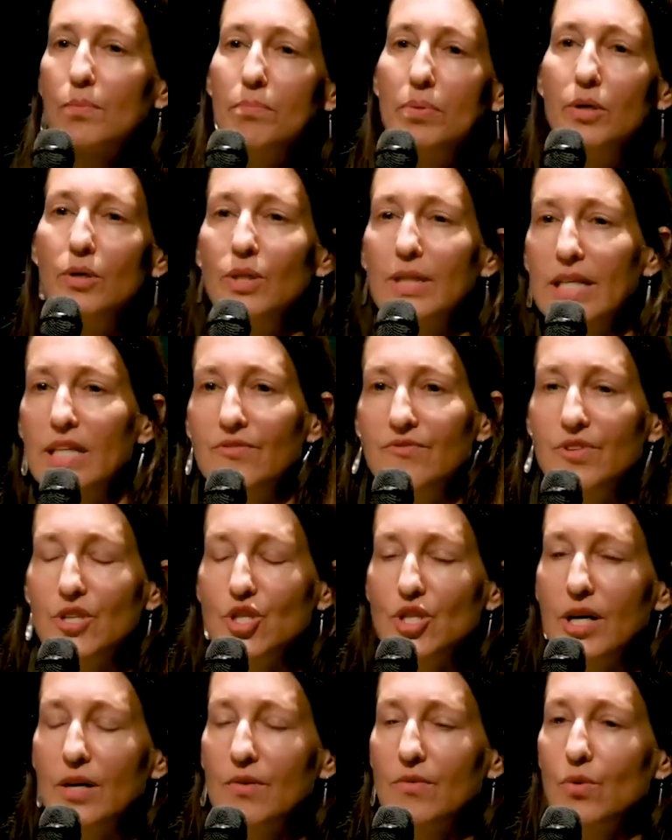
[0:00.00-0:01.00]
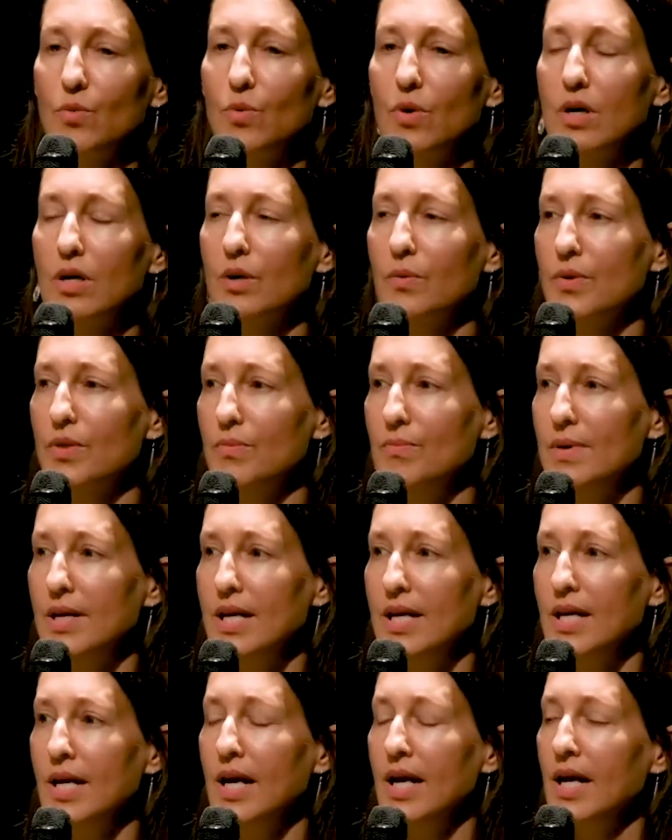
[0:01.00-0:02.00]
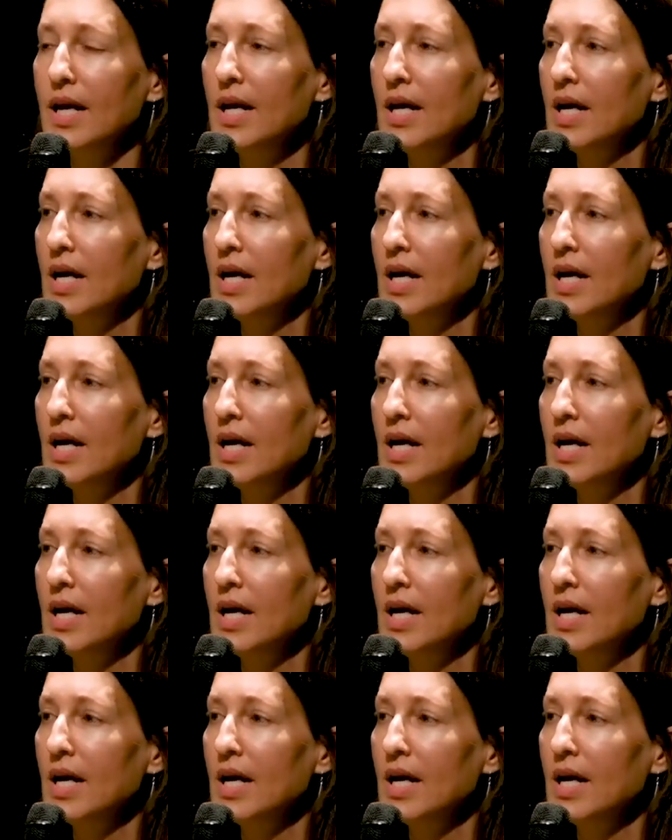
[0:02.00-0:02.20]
pulling the fish out of the water with me.